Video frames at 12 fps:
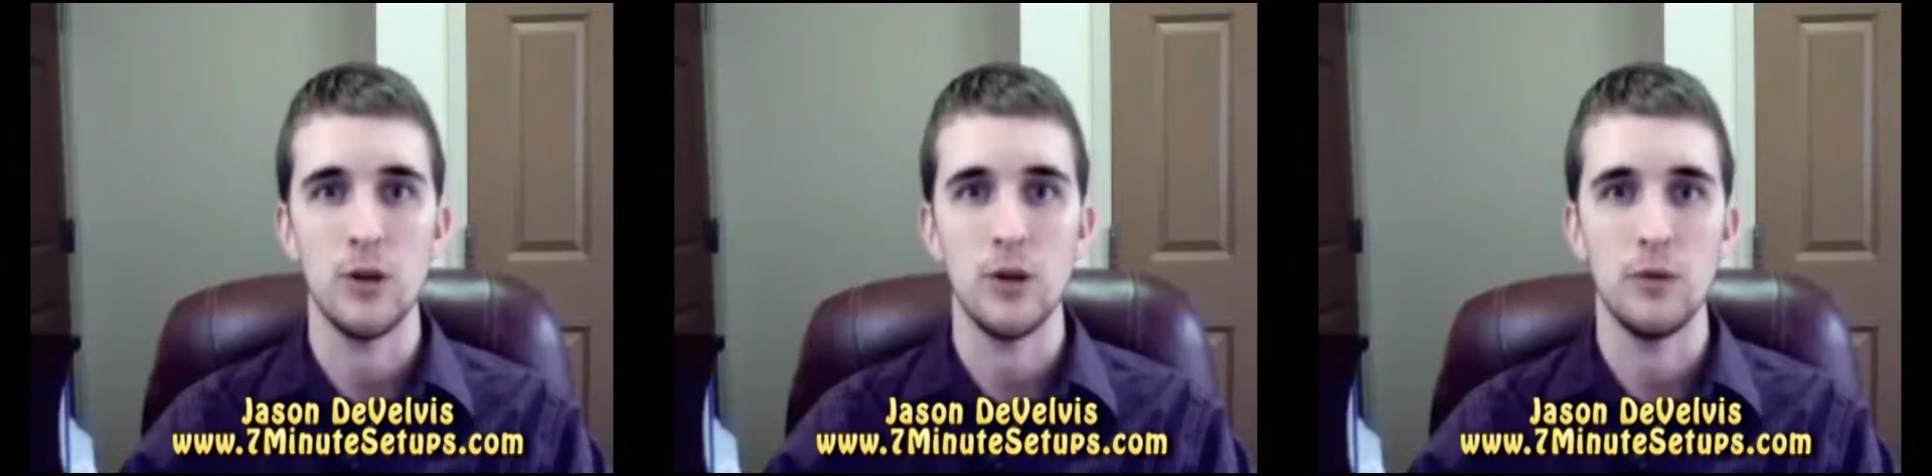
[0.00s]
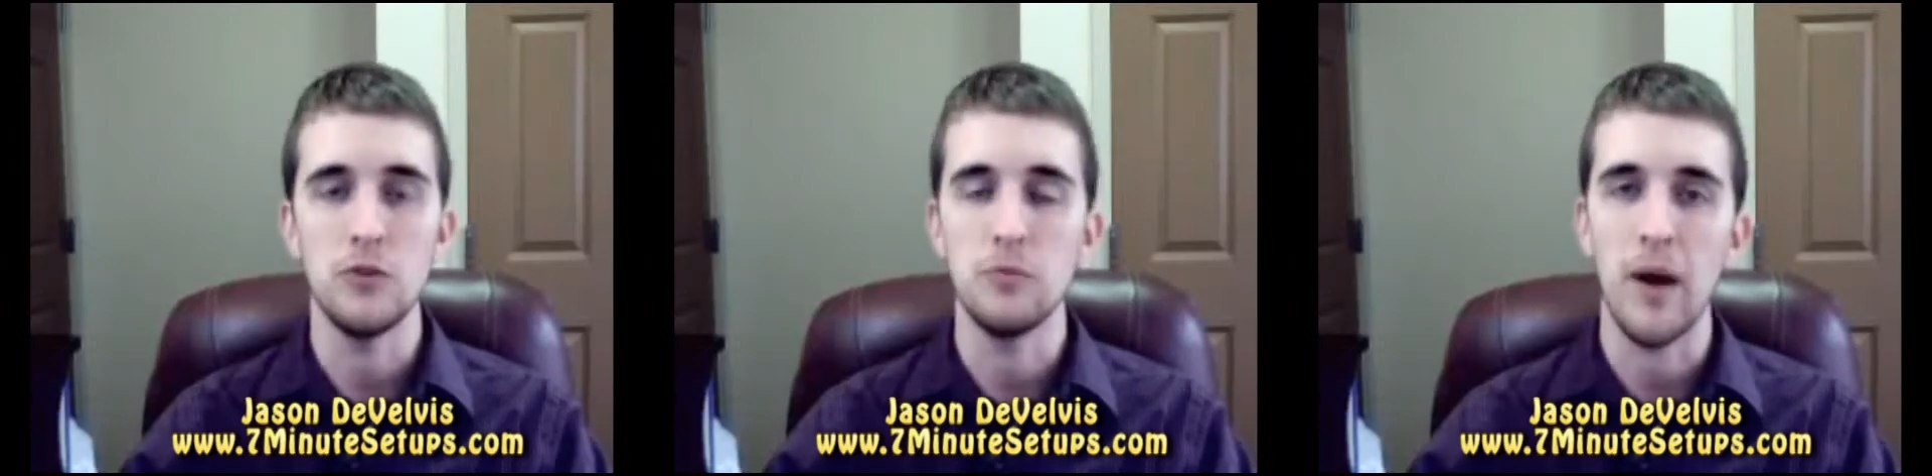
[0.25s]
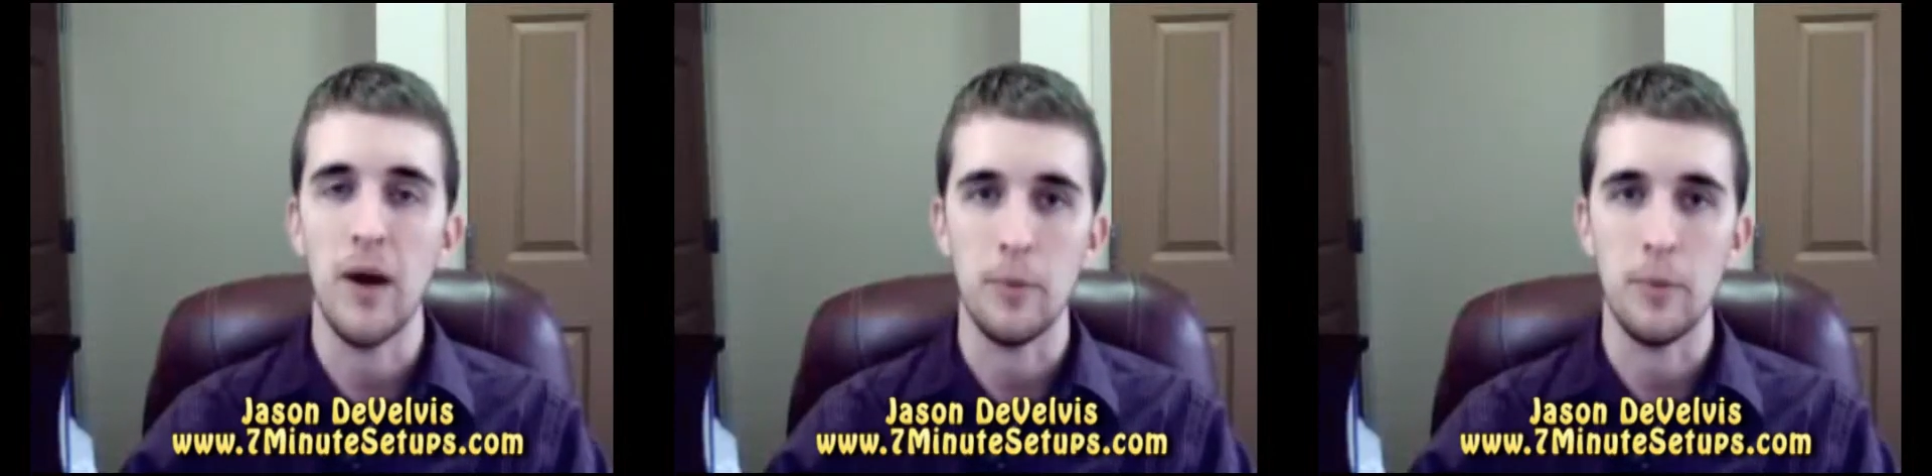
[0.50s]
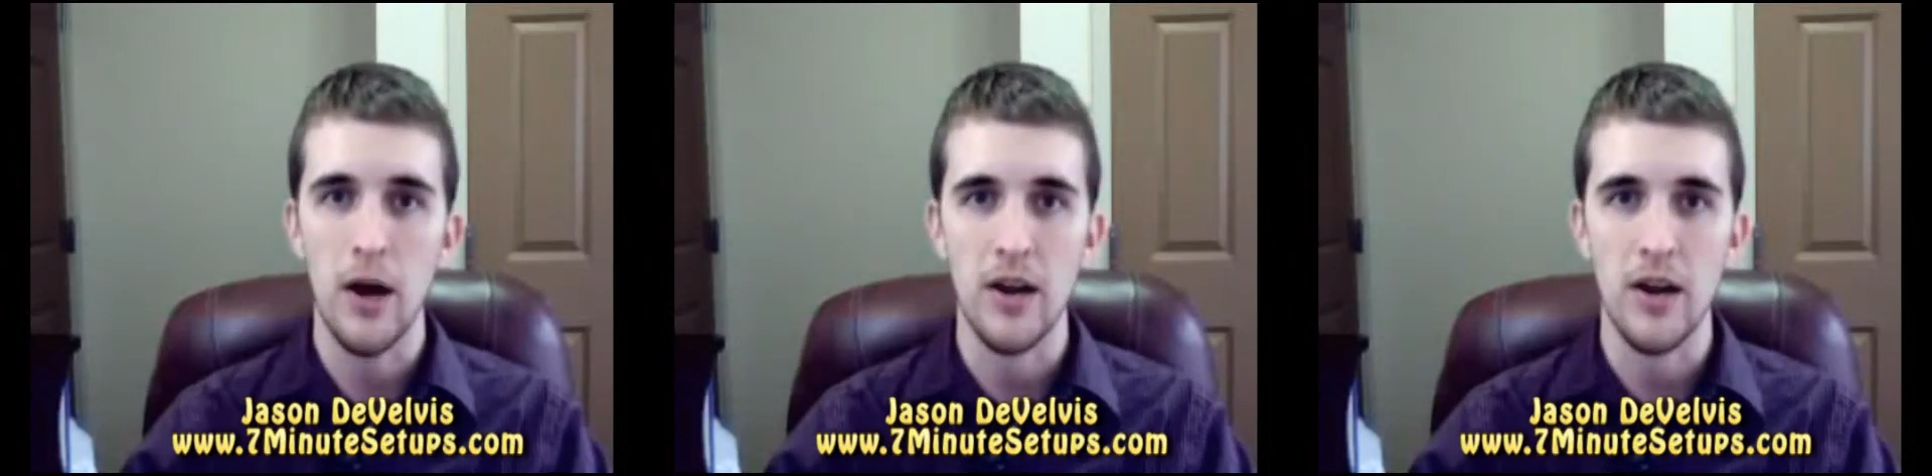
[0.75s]
So if you've bought a
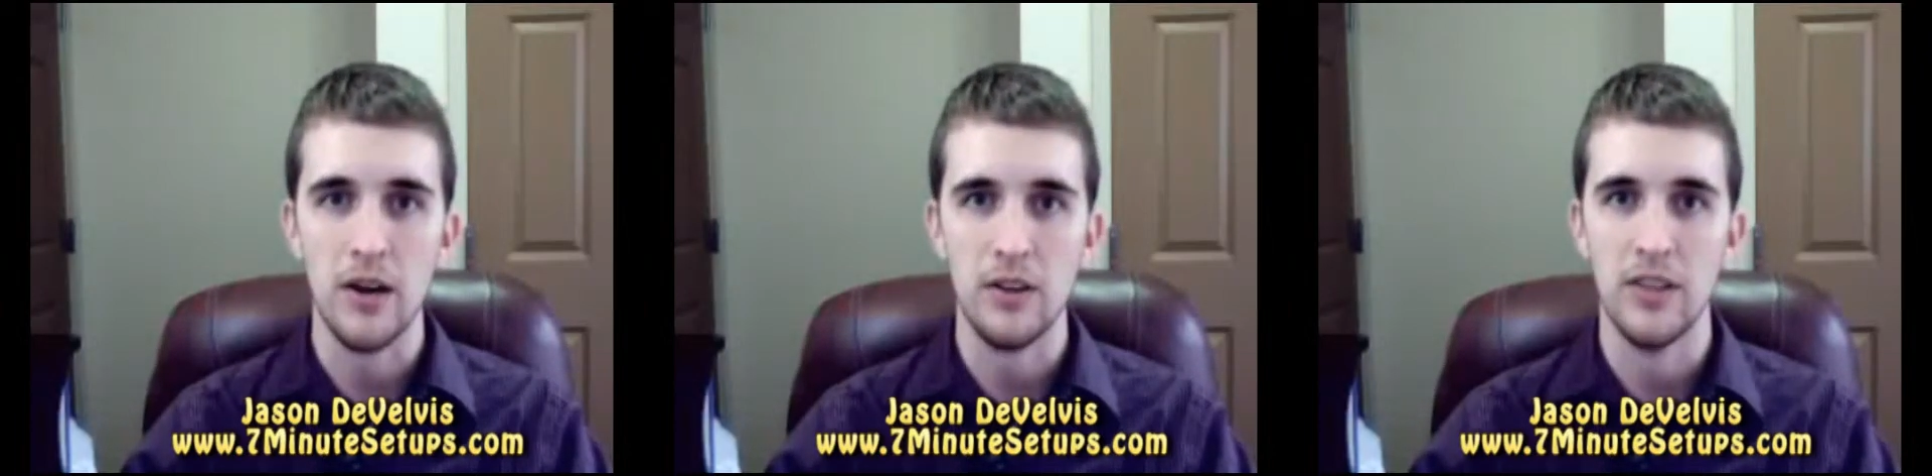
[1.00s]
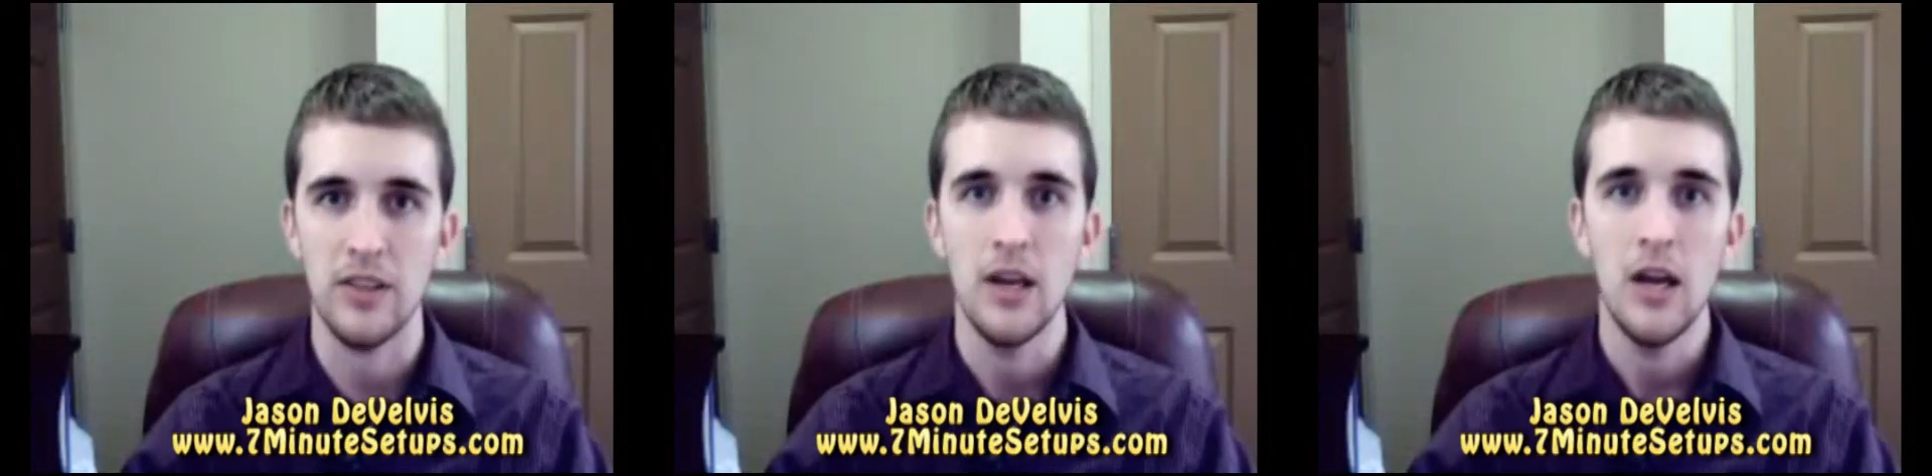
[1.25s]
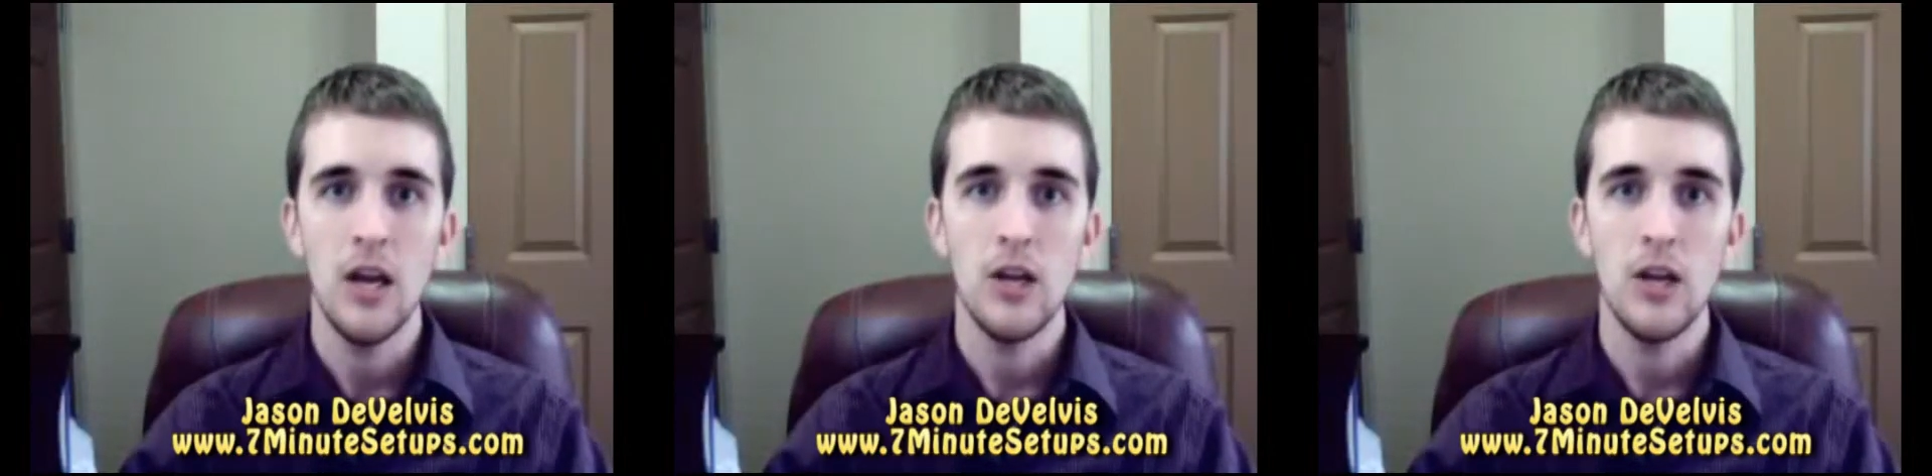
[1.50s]
product that